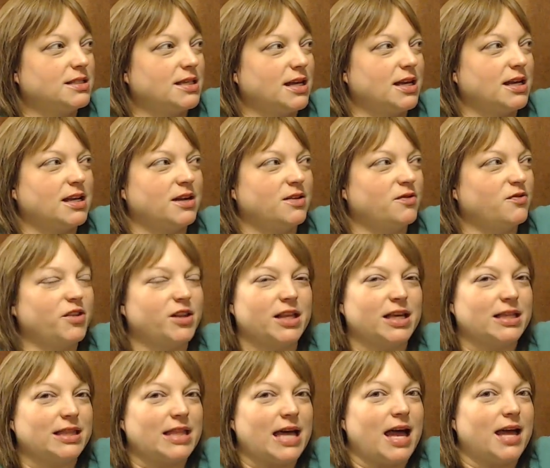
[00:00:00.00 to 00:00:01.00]
He didn't feel like
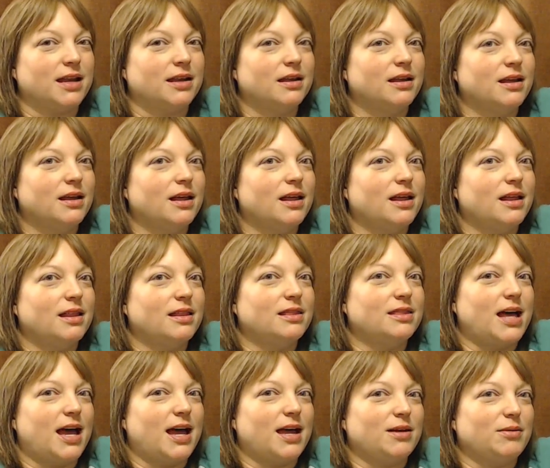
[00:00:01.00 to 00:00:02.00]
that
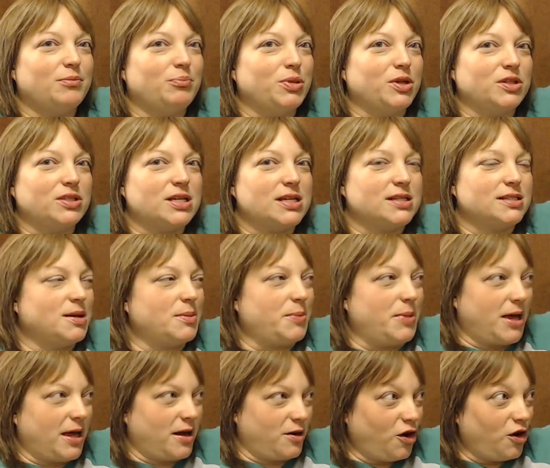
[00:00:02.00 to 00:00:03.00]
built us up
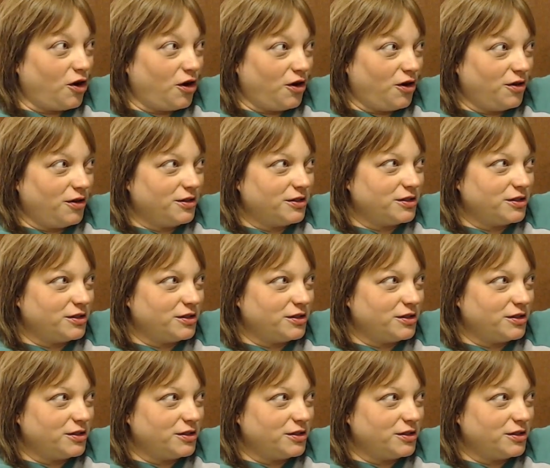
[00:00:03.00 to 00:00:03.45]
at all.